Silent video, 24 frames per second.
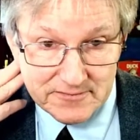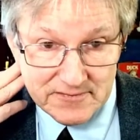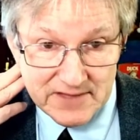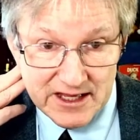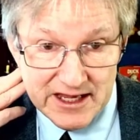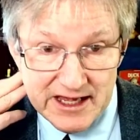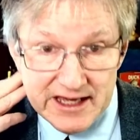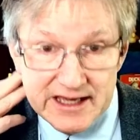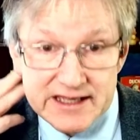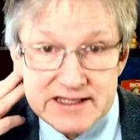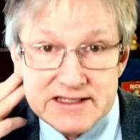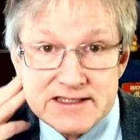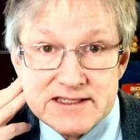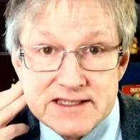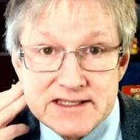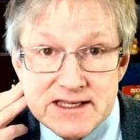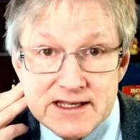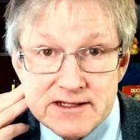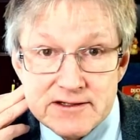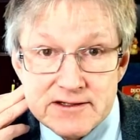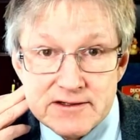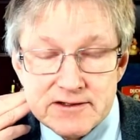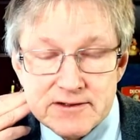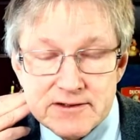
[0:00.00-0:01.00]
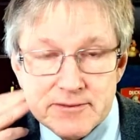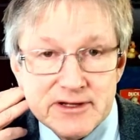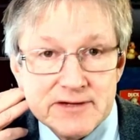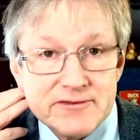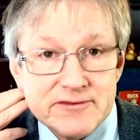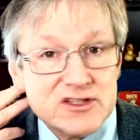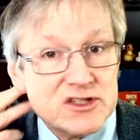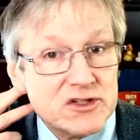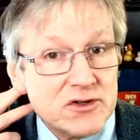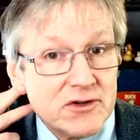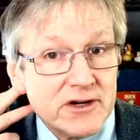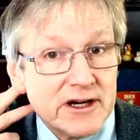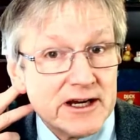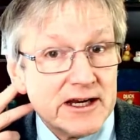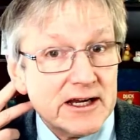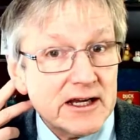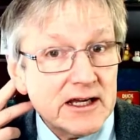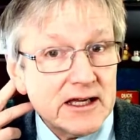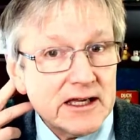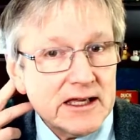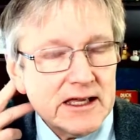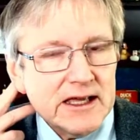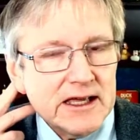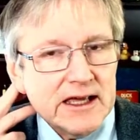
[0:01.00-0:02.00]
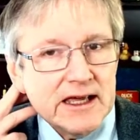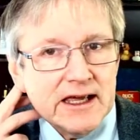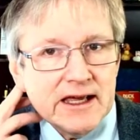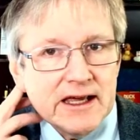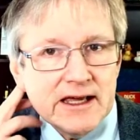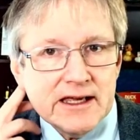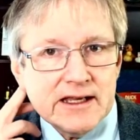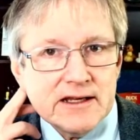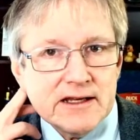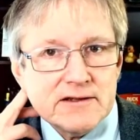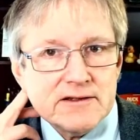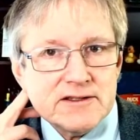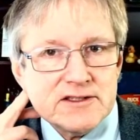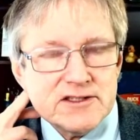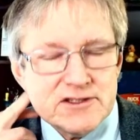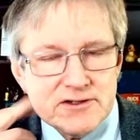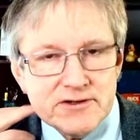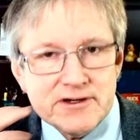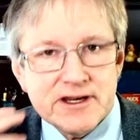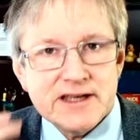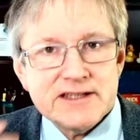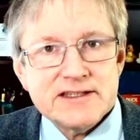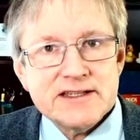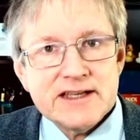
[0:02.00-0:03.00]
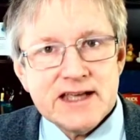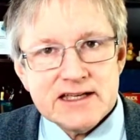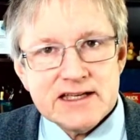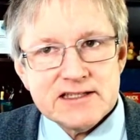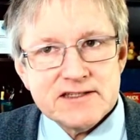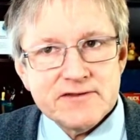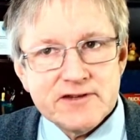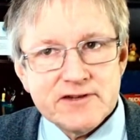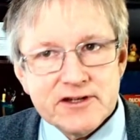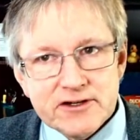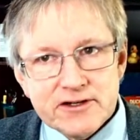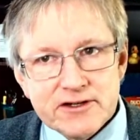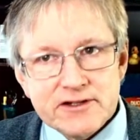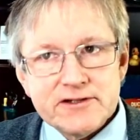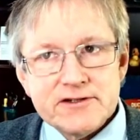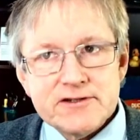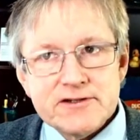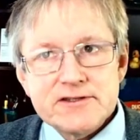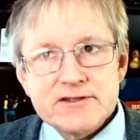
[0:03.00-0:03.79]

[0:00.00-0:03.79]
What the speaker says: as a bit of a story. And a story has a cast of characters.